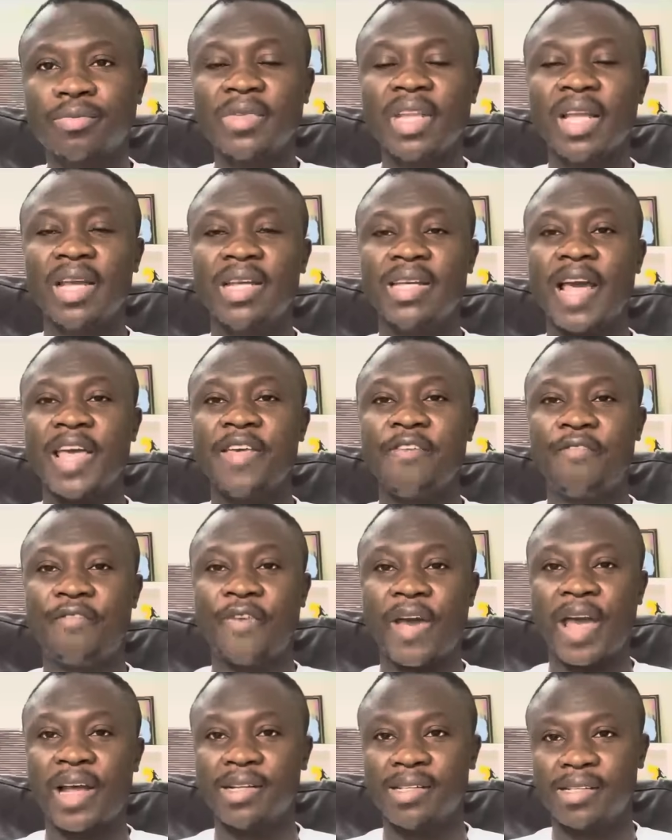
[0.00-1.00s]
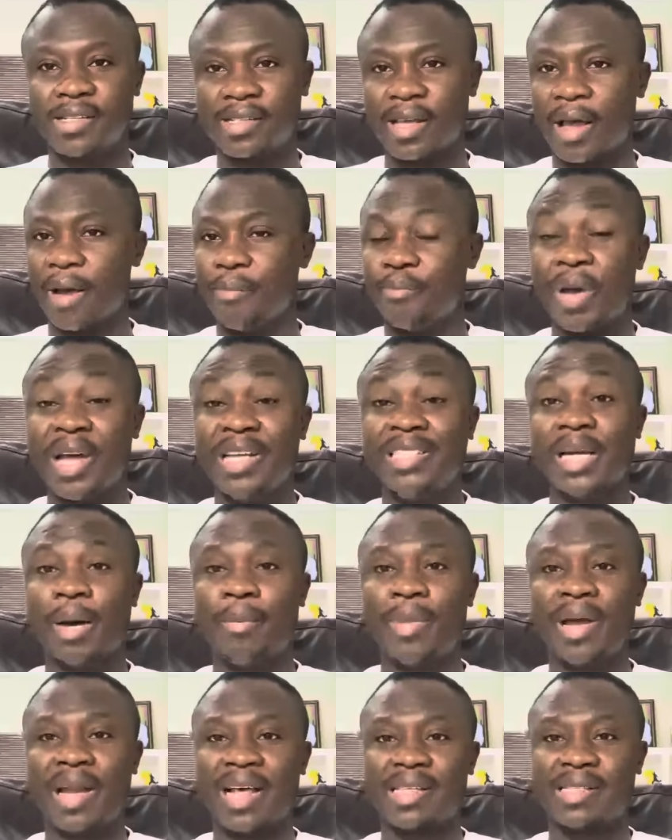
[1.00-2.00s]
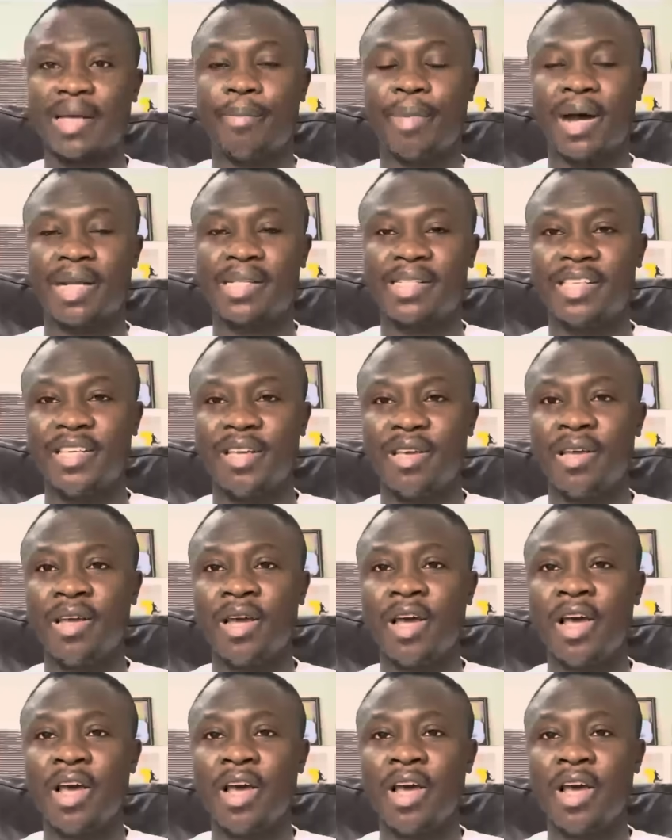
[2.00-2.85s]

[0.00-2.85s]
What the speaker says: the events. Benjamin Azamati,